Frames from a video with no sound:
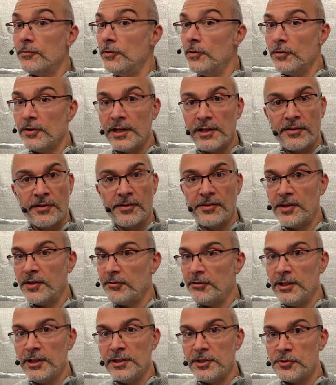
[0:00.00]
not
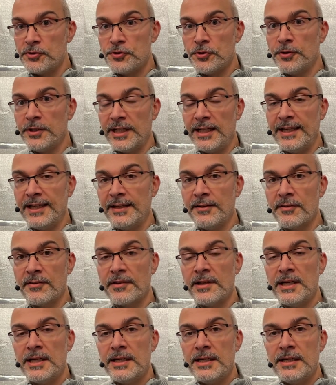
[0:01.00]
necessarily the Joyalens,